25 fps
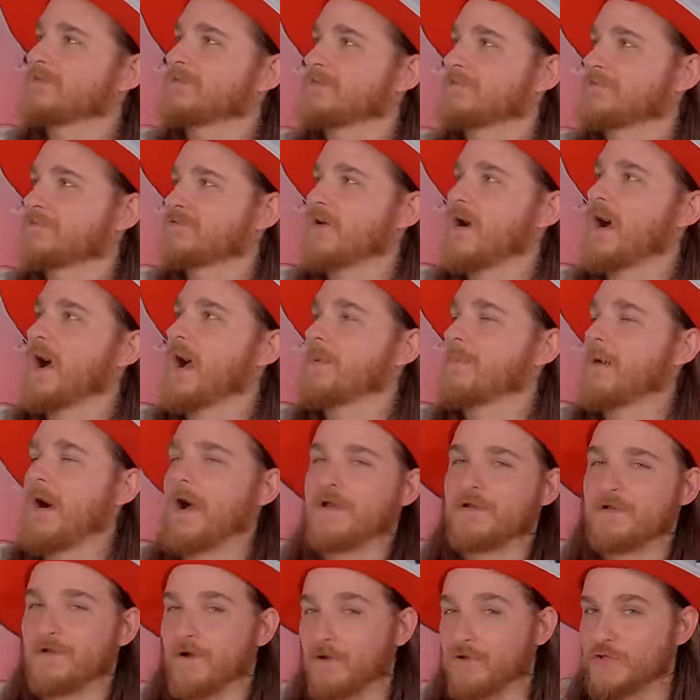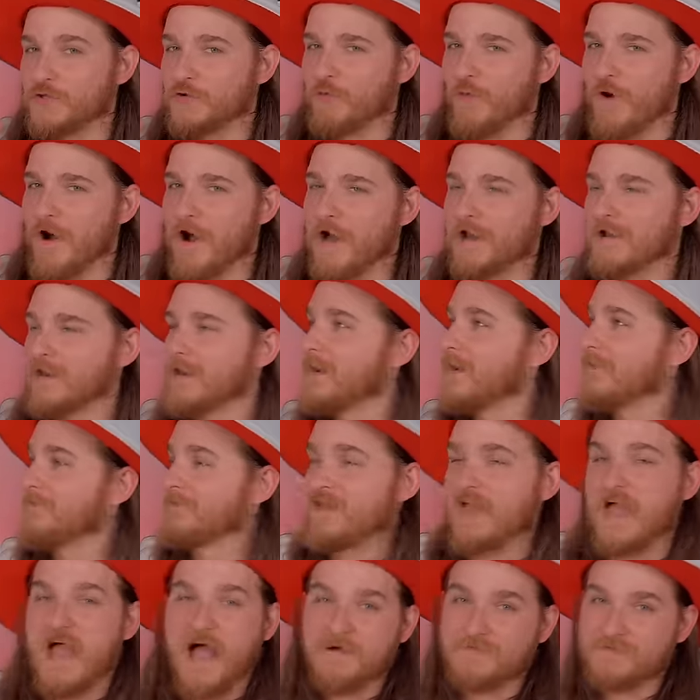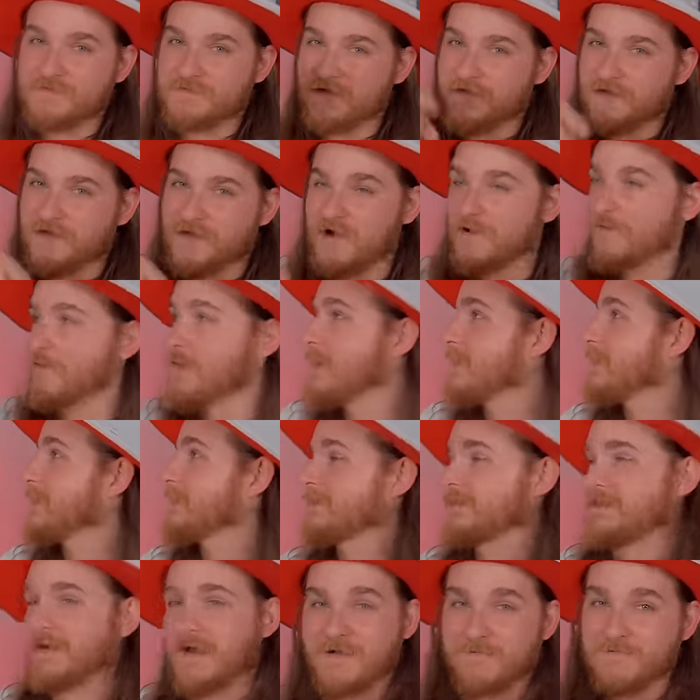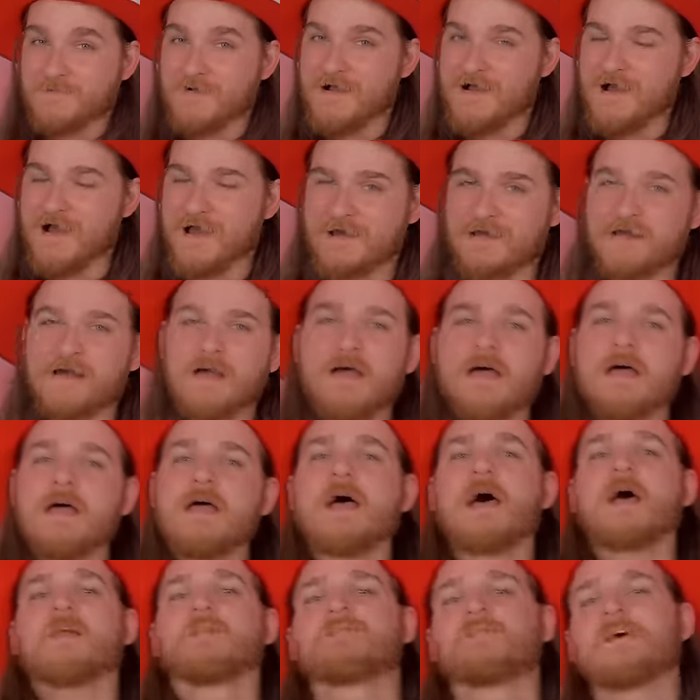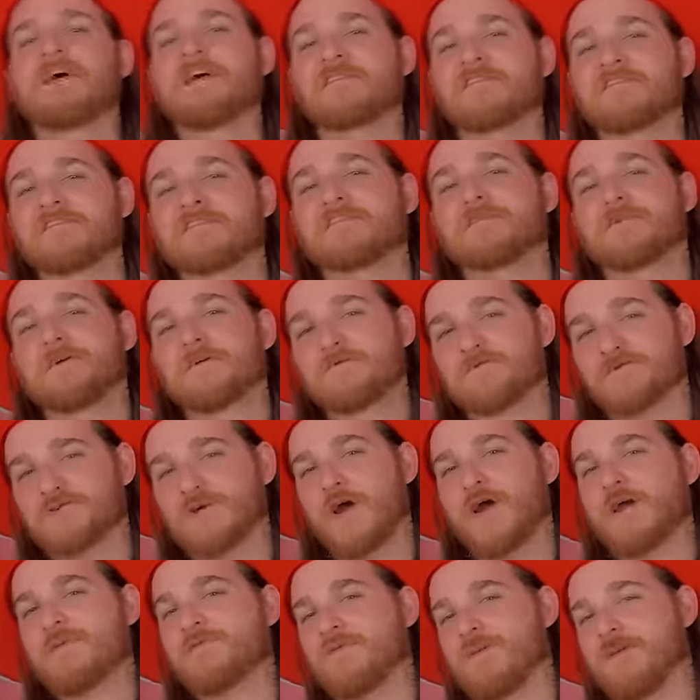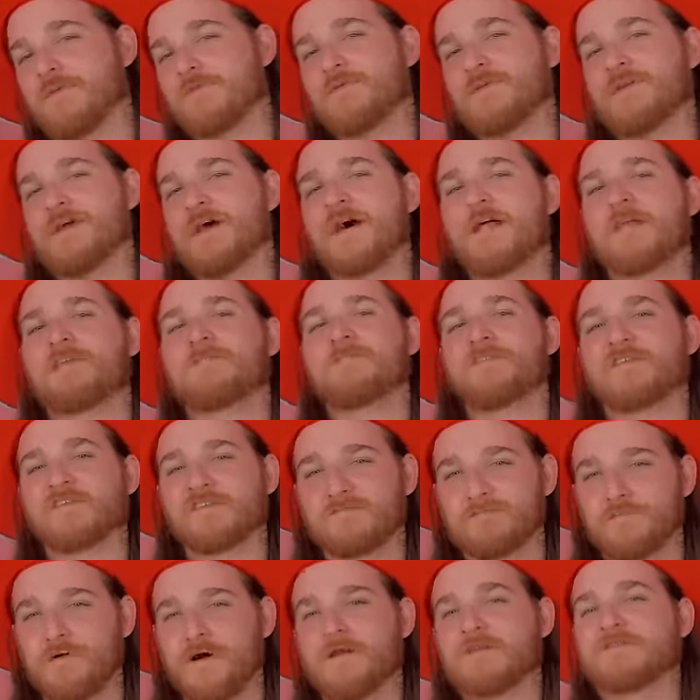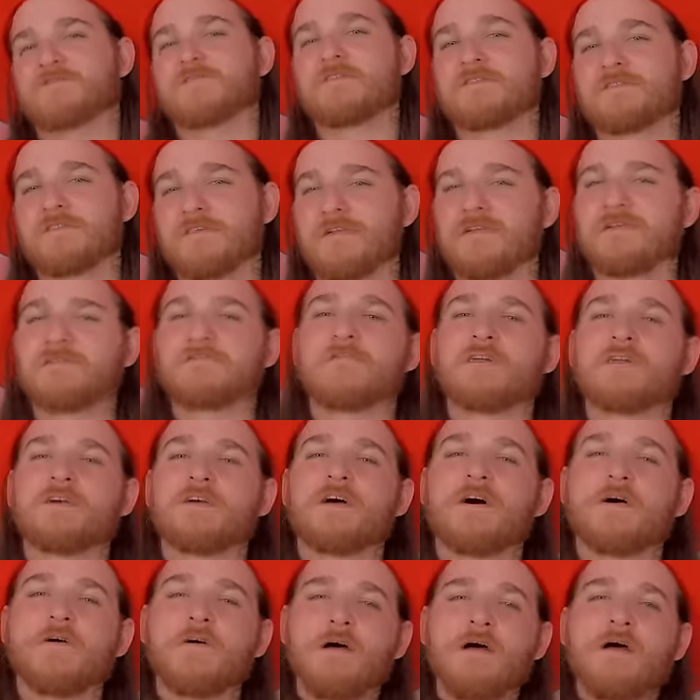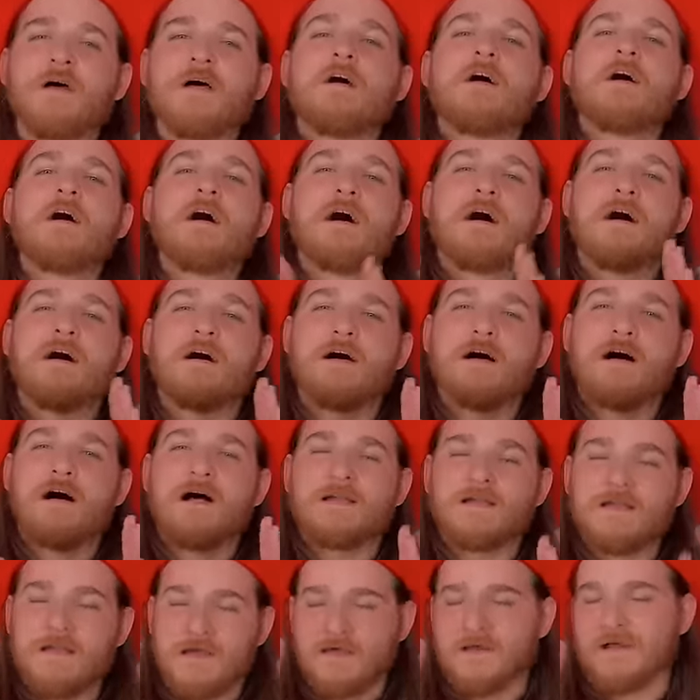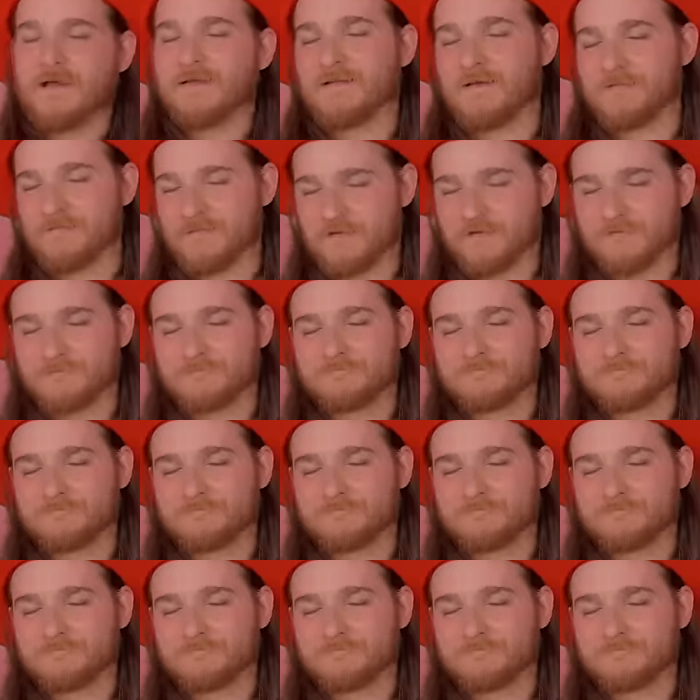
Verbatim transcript: subscribe. I know you want to. If you haven't done it already, come on. And thanks Surfshark VPN for sponsoring today's video. Again, I love you.